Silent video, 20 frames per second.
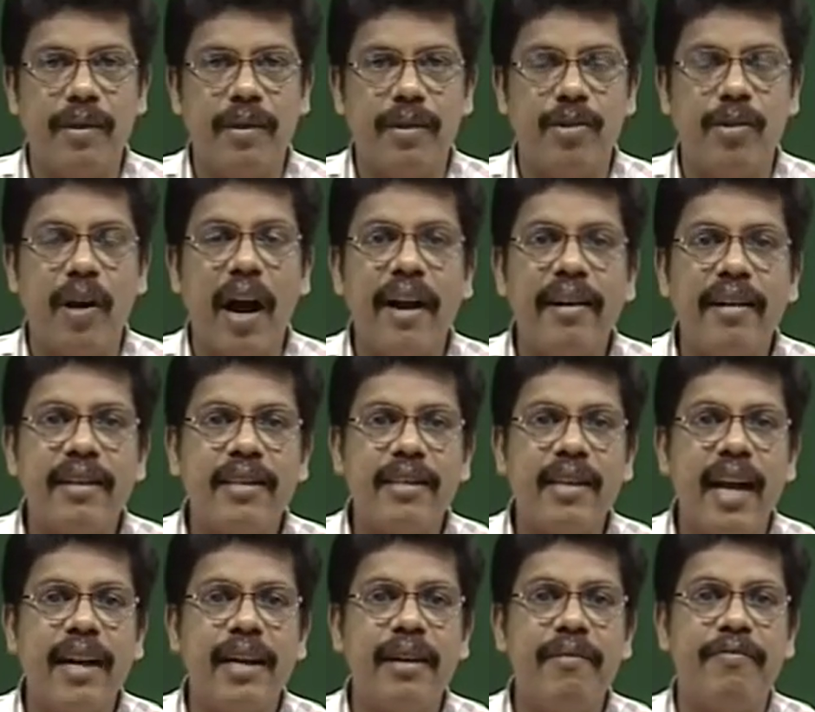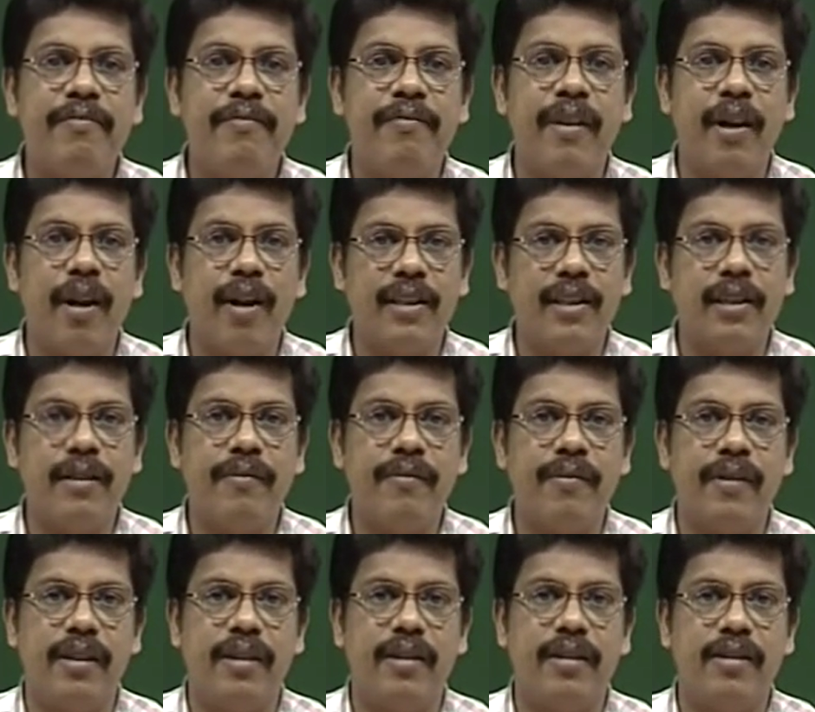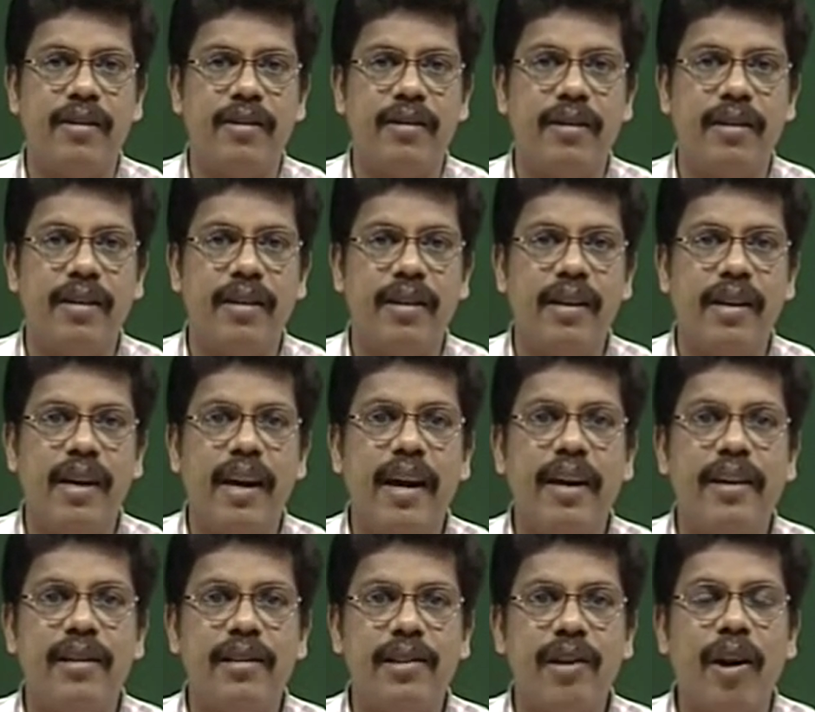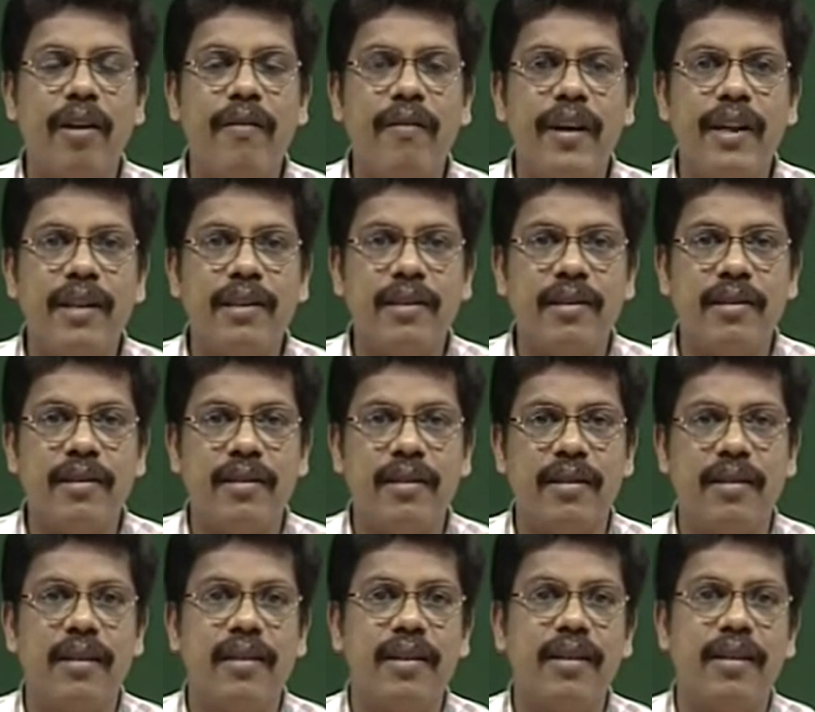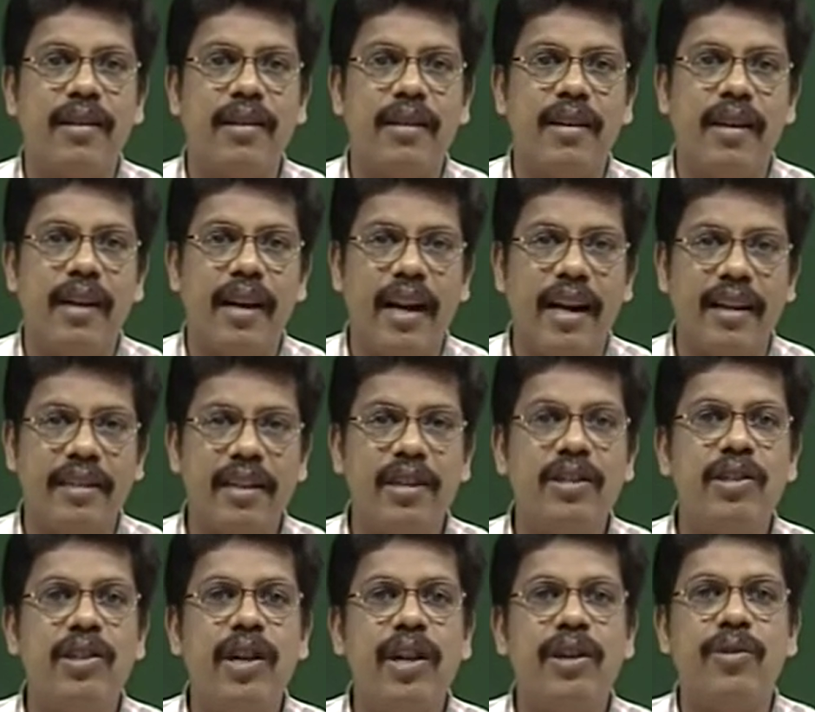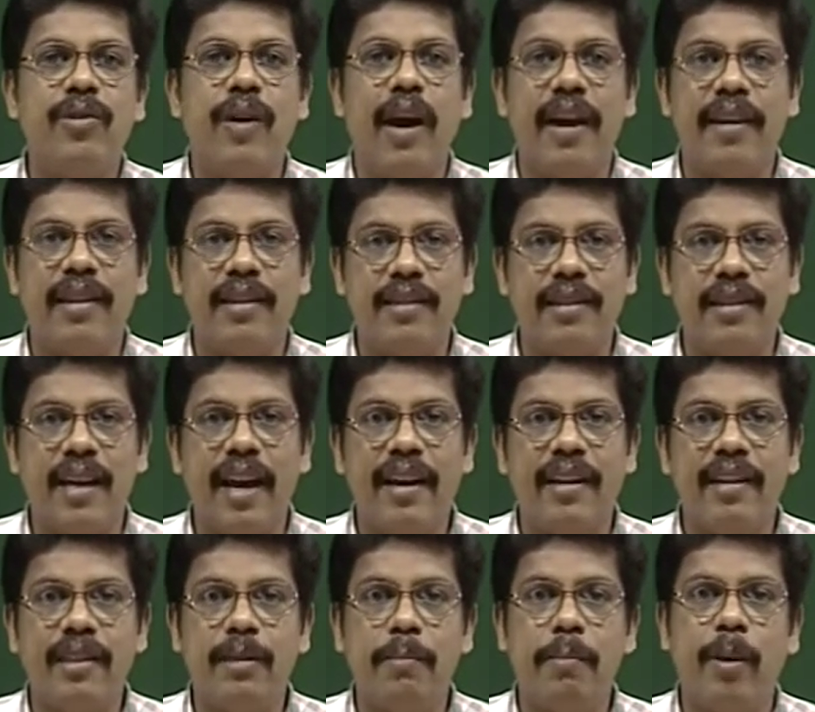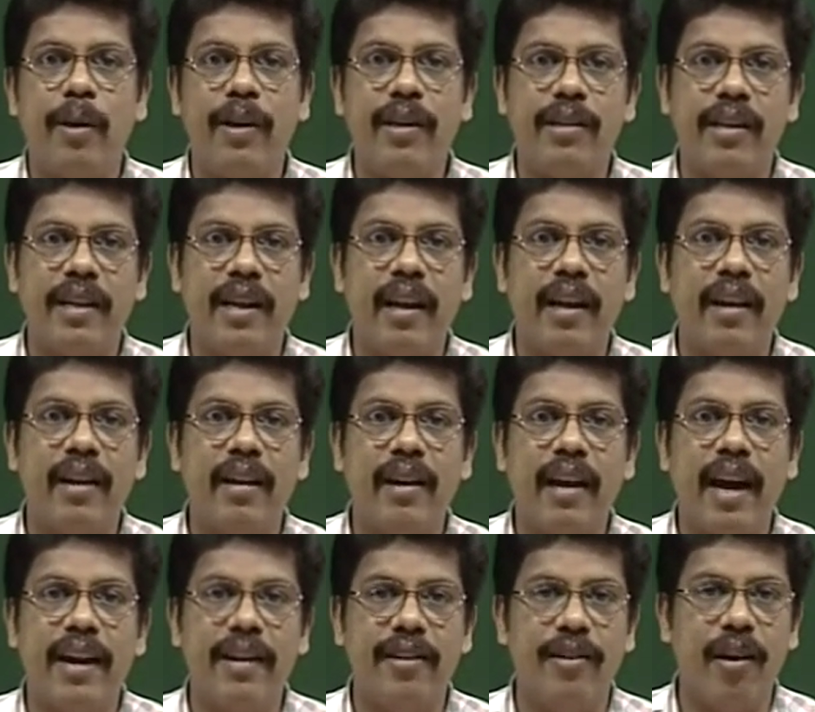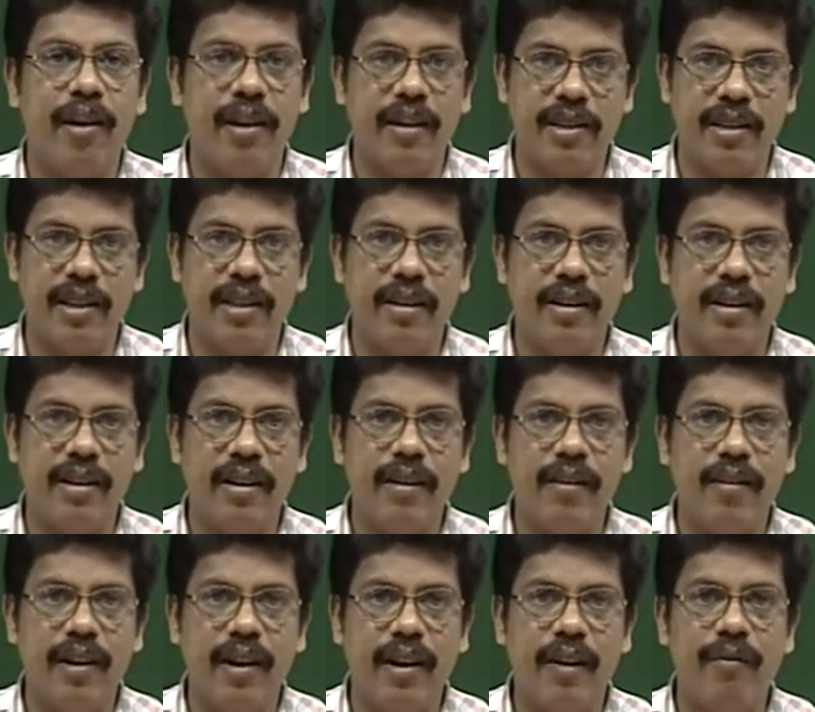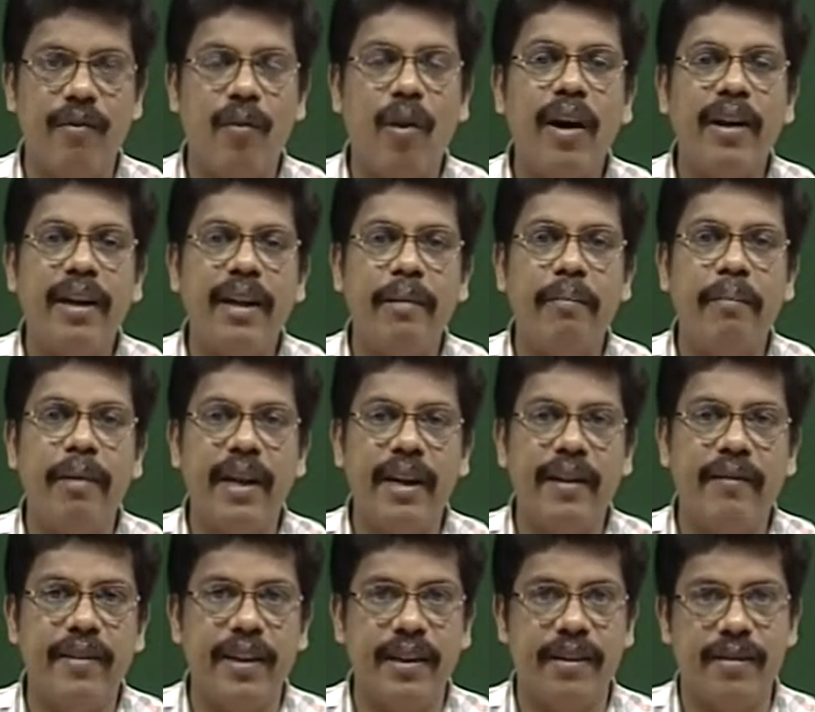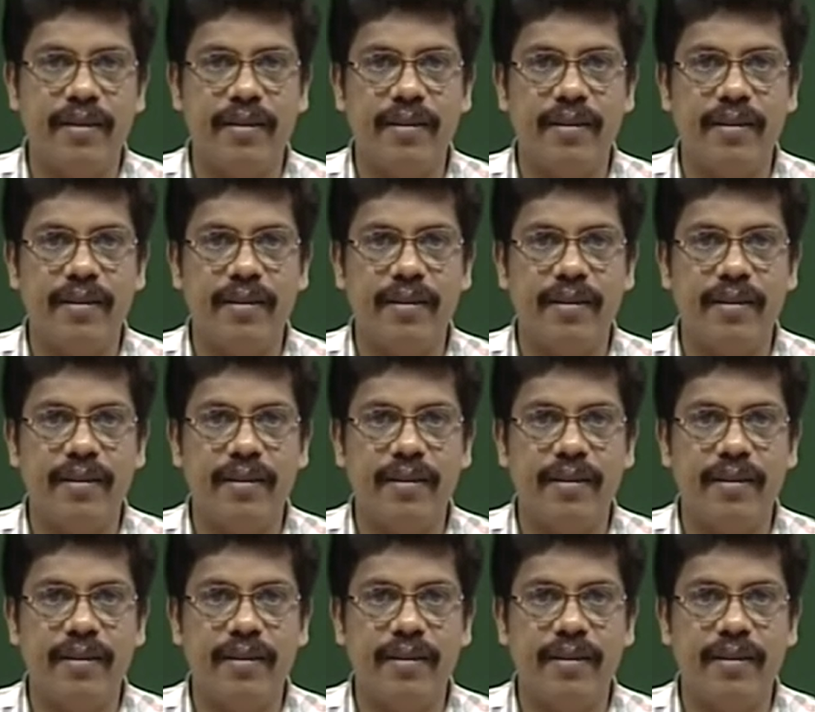To understand a philosopher, it is always essential to understand his political ideology, what he believed in.